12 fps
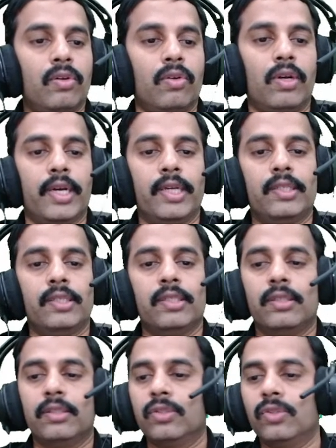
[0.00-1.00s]
All right.
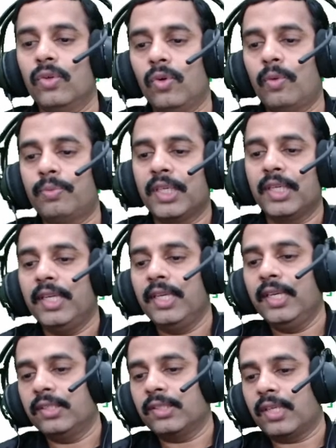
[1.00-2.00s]
So option
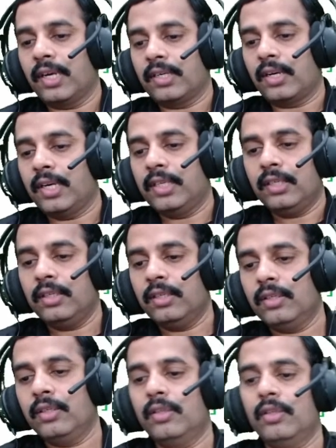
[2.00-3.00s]
D is correct, right?
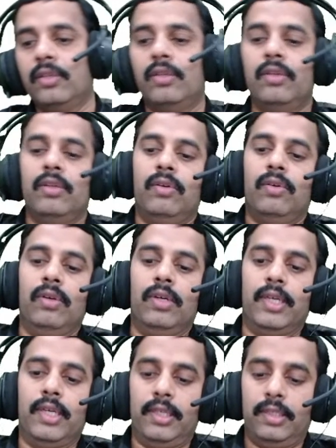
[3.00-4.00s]
All
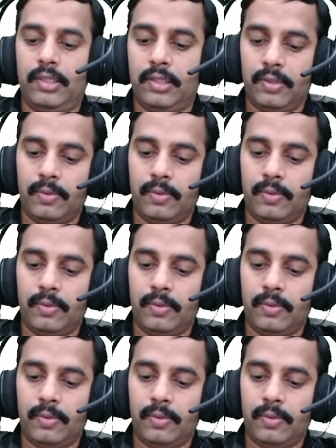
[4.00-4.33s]
right.